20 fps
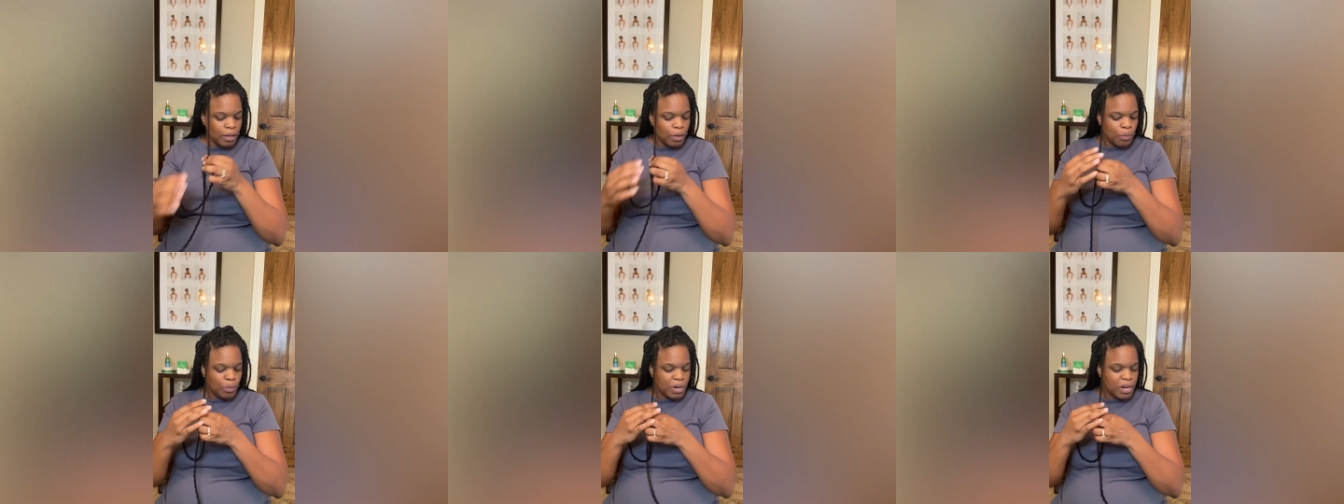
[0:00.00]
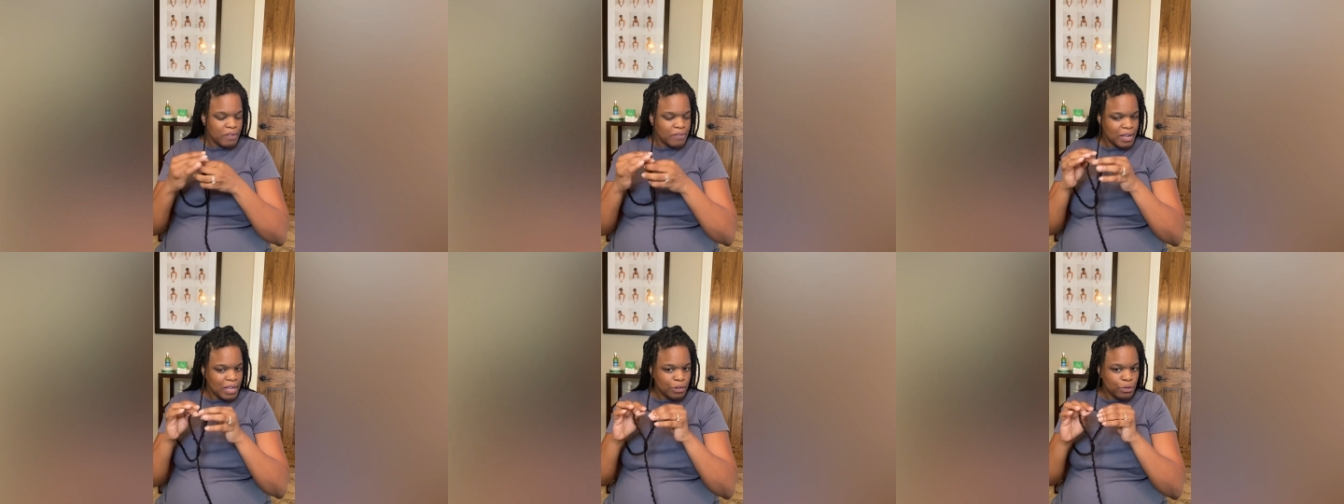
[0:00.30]

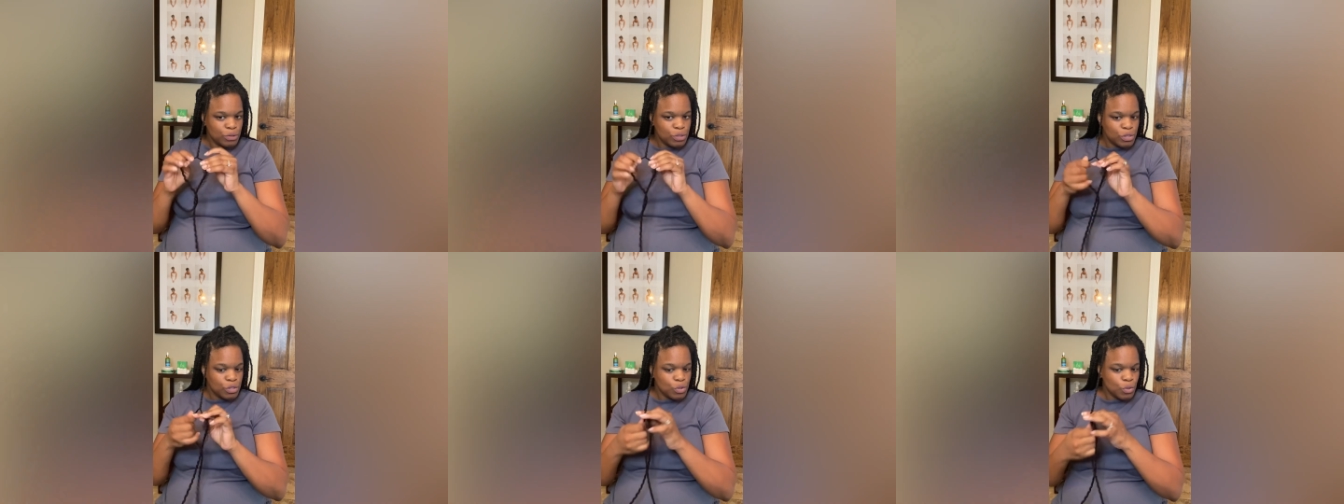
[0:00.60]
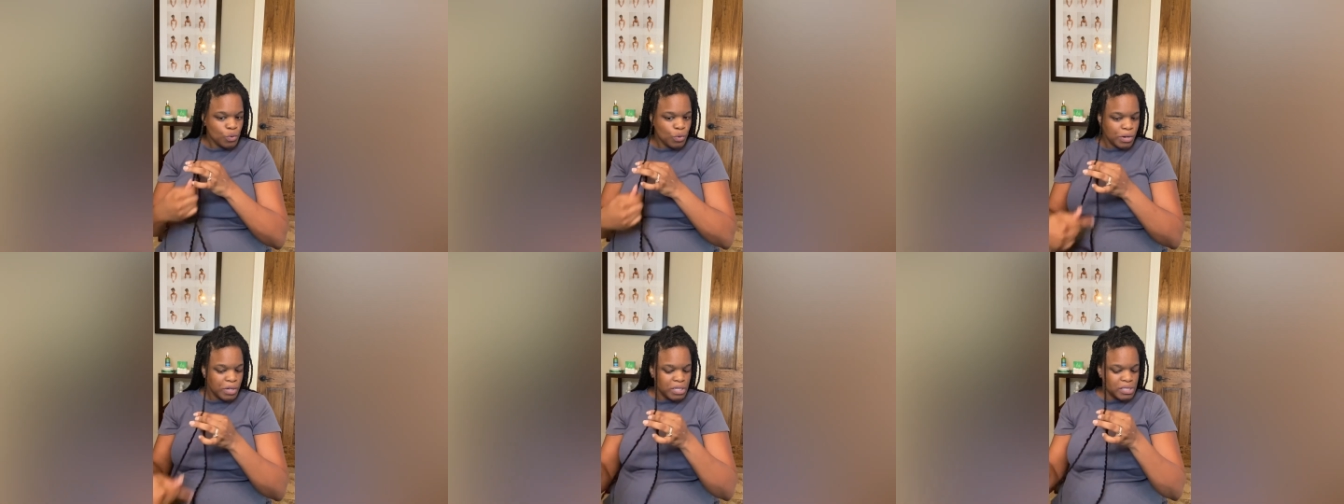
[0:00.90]
whenever I do
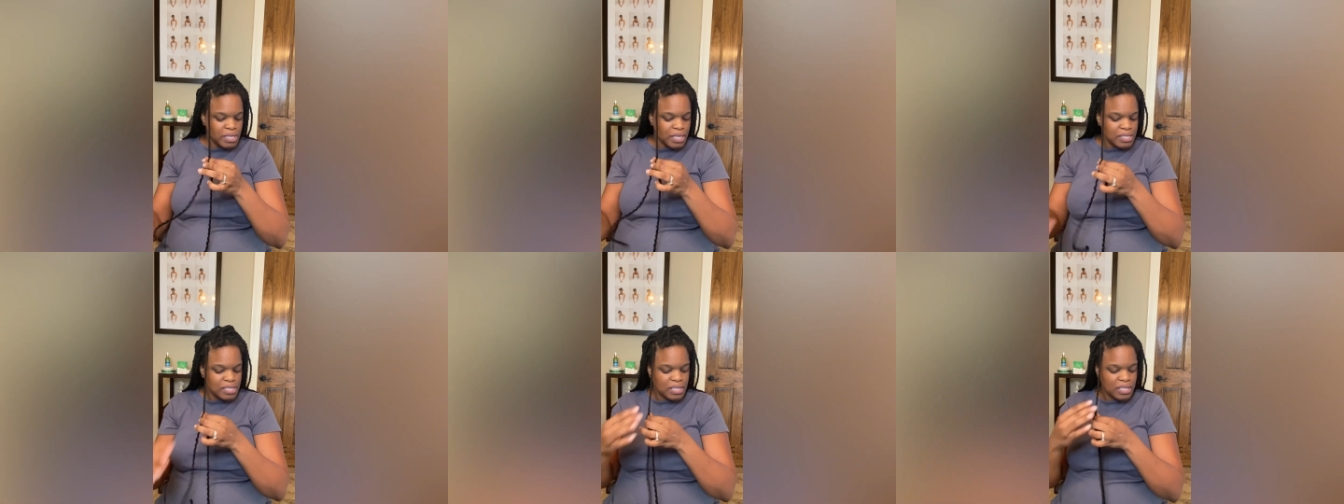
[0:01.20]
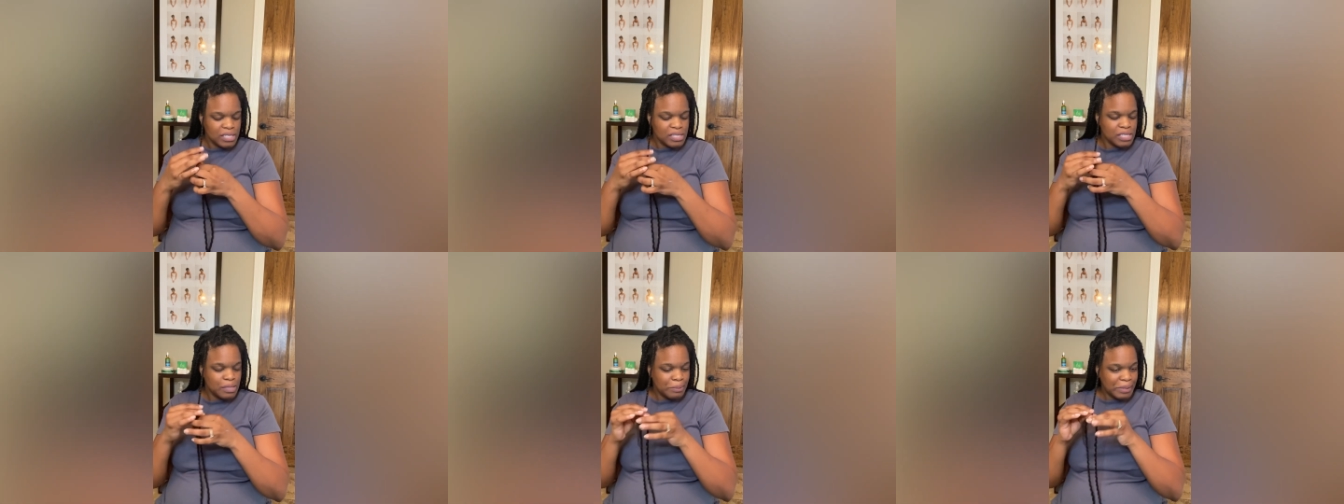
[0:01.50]
tutorials, I
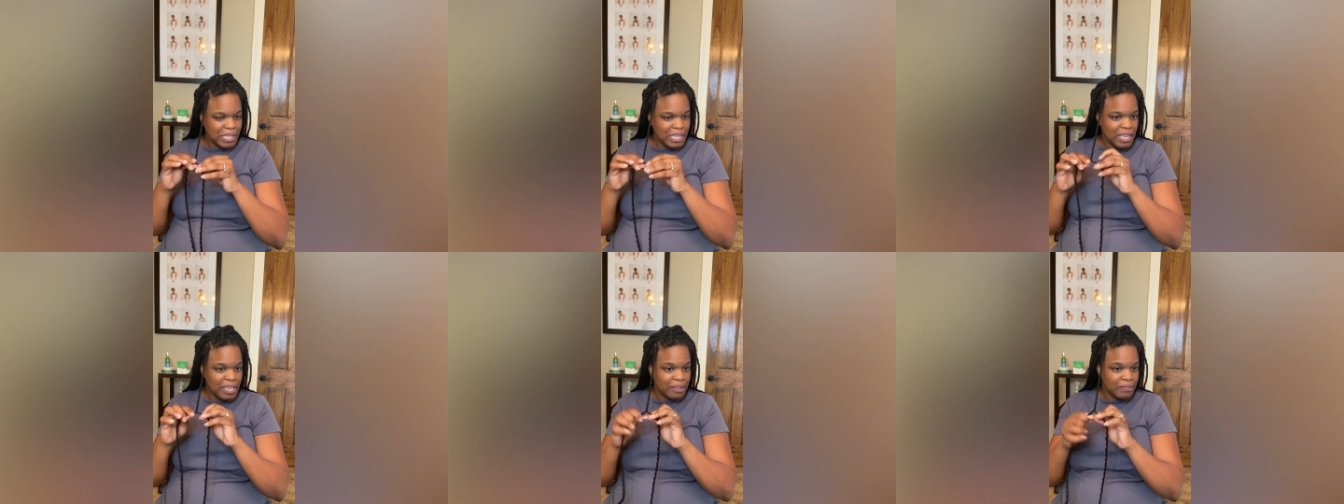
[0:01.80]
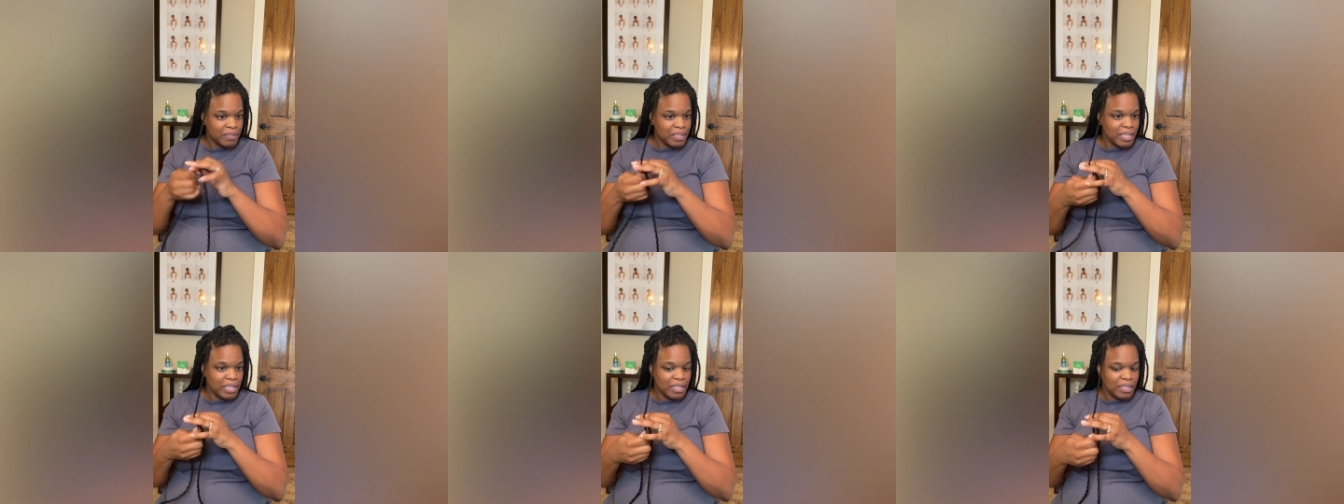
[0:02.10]
tend to be
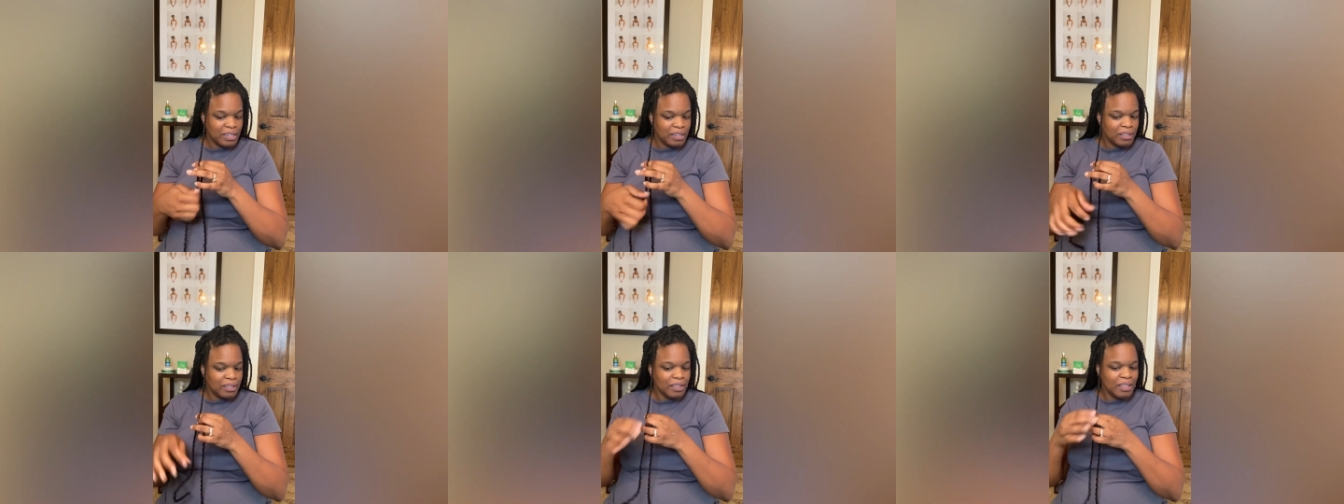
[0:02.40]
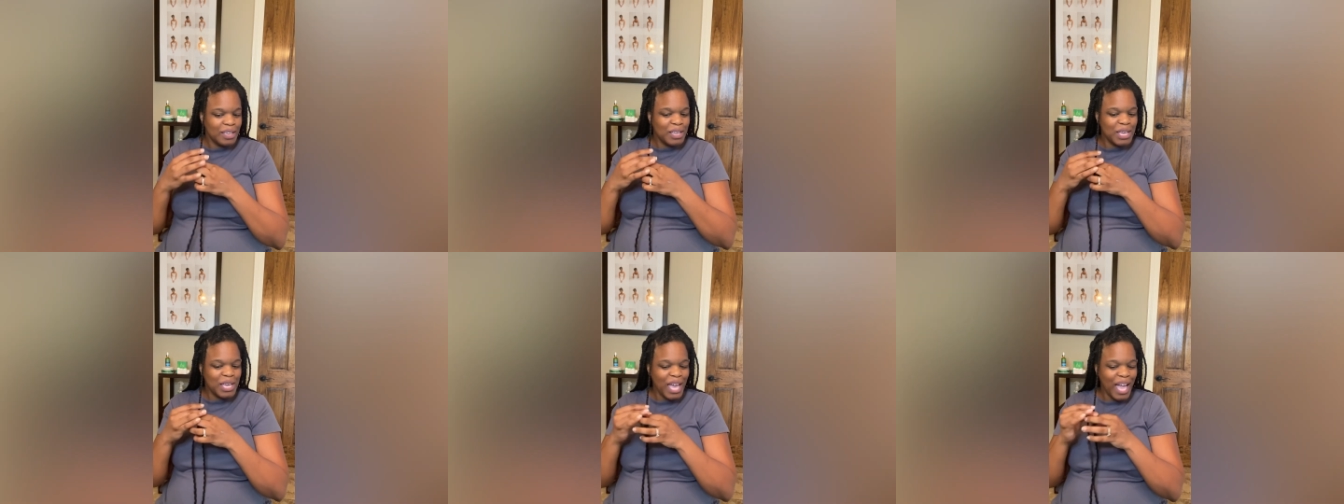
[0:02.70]

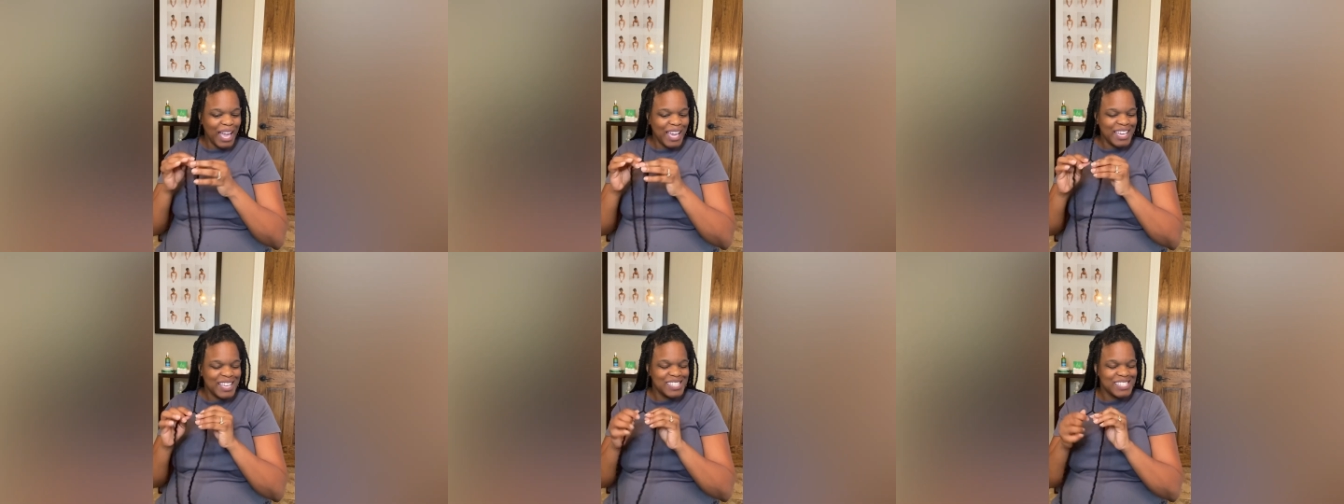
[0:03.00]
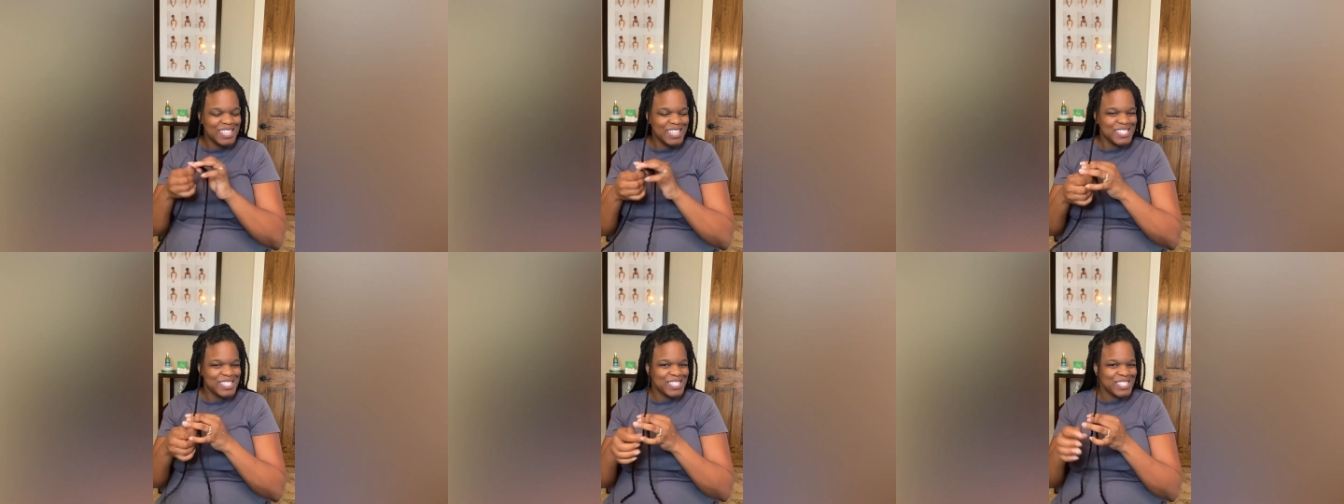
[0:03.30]
heavy-handed. I
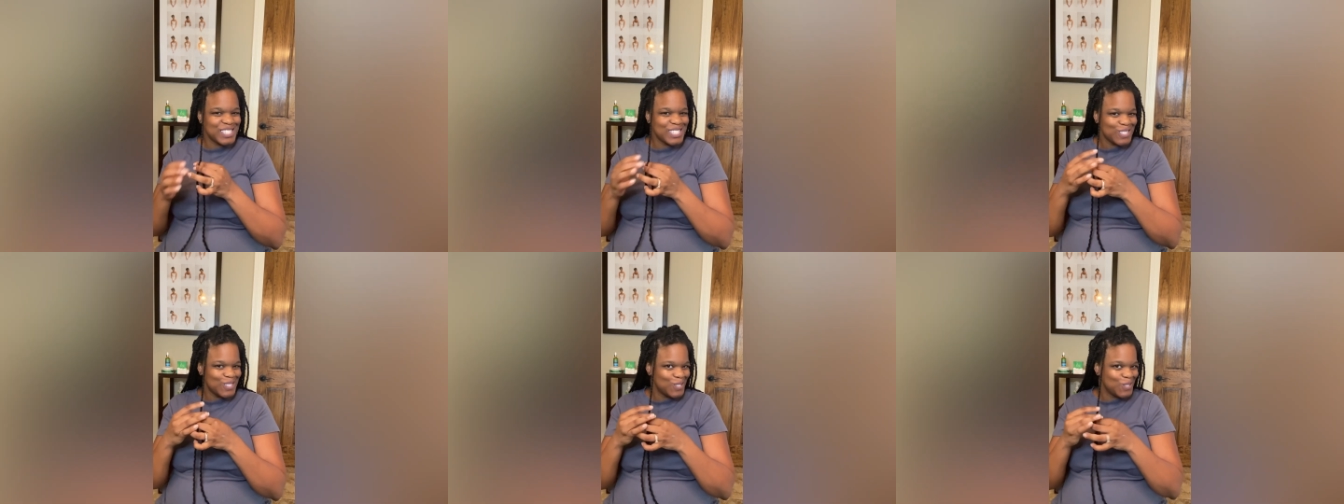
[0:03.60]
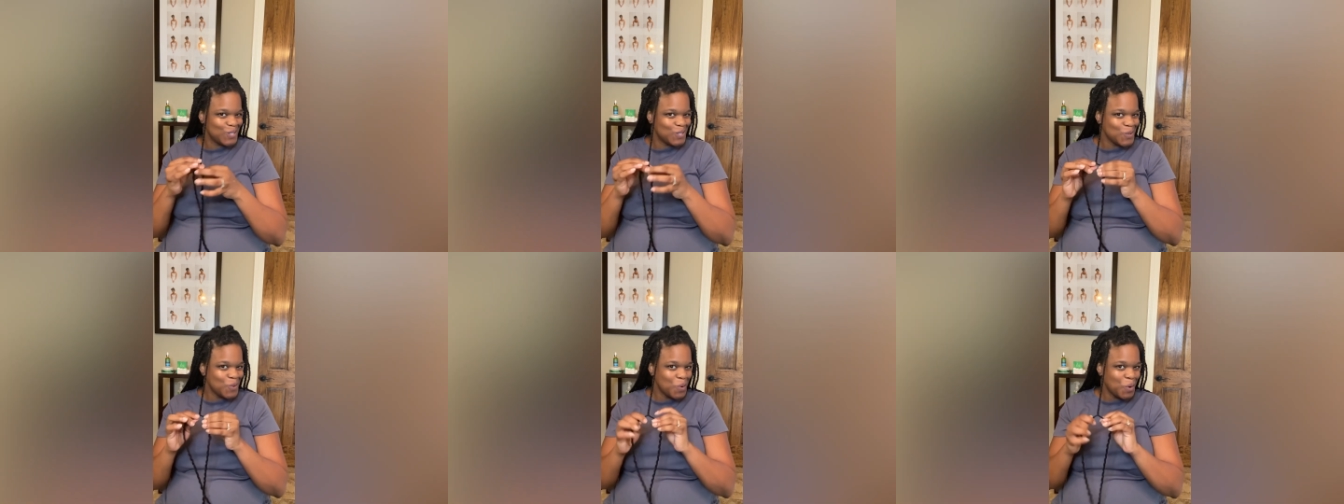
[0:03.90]
guess because it's
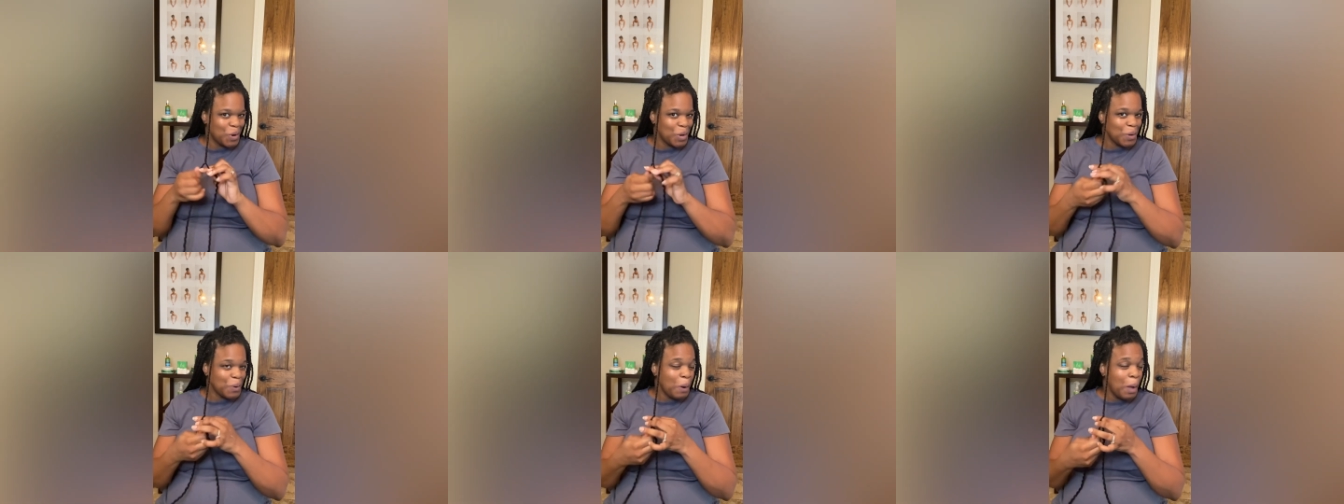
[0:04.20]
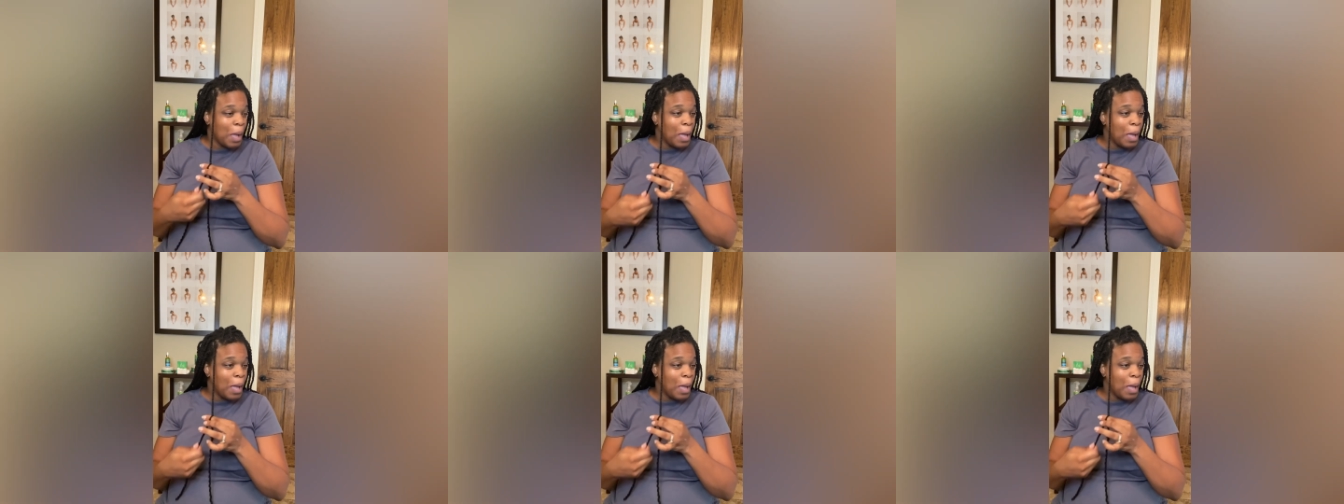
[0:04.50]
a tutorial.